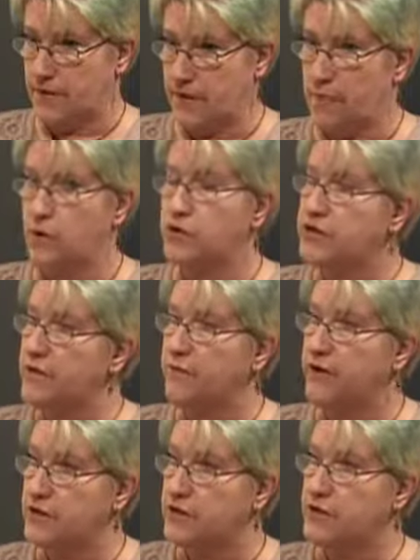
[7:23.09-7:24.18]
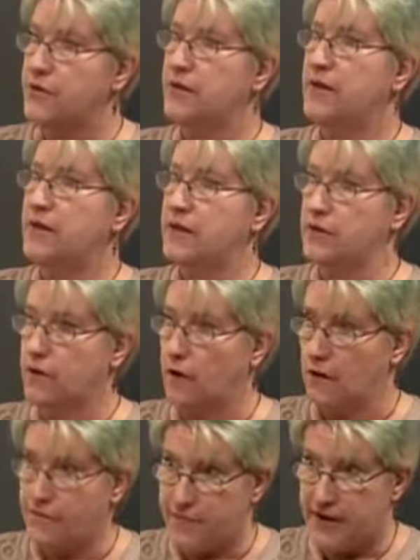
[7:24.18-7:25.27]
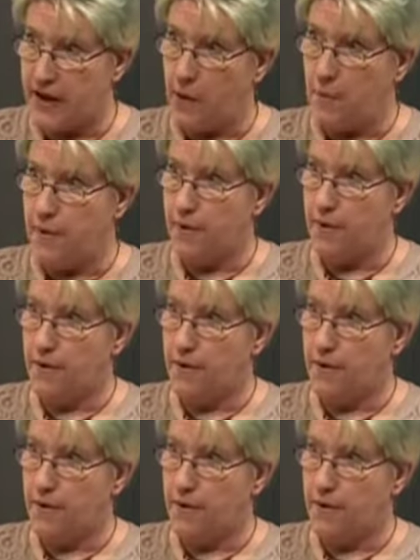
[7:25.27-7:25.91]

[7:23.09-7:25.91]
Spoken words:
emotionally fragile. He called for help,